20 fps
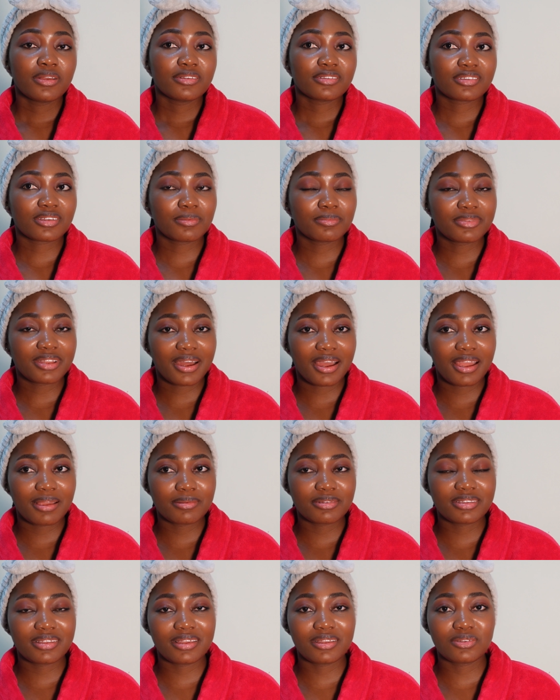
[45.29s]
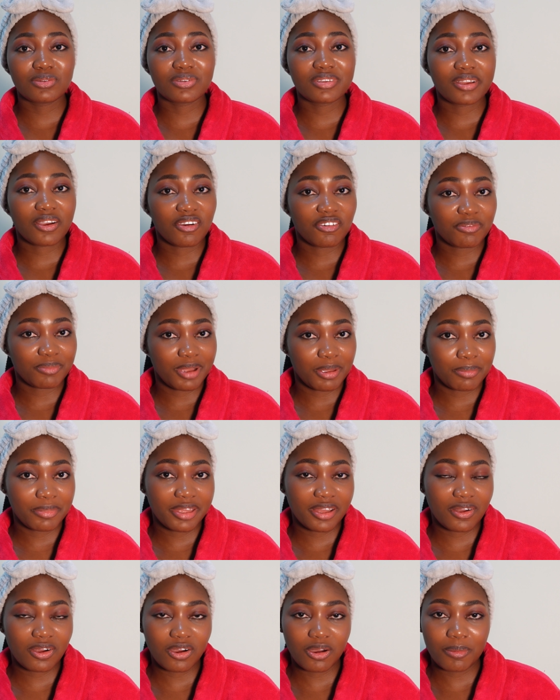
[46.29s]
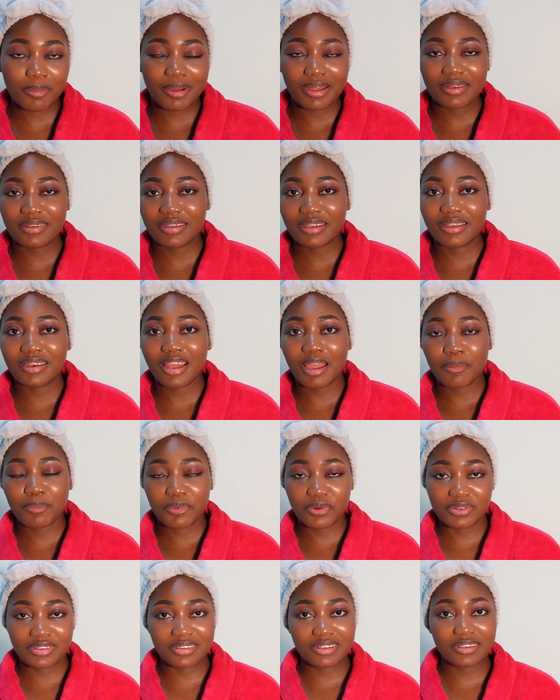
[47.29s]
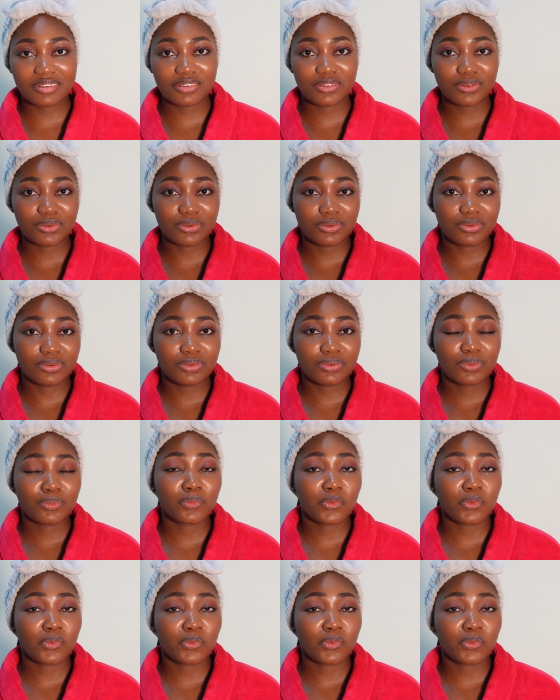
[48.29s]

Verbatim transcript: sometimes say to take off my makeup and then I proceed to